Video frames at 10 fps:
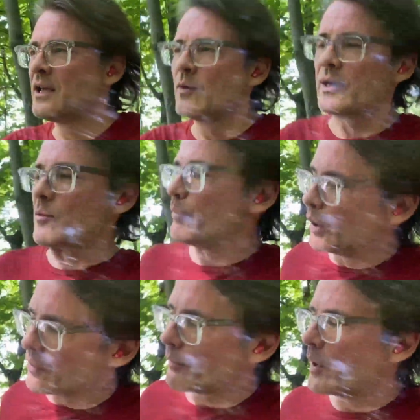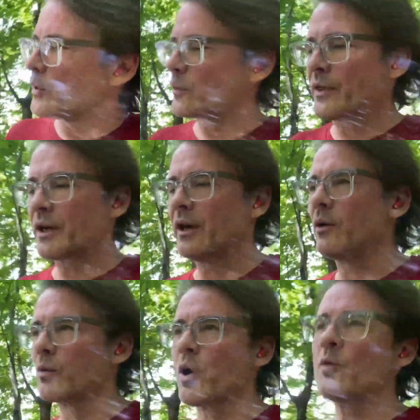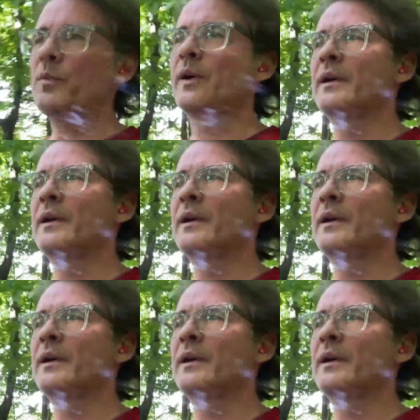We can pull the boat with a rope,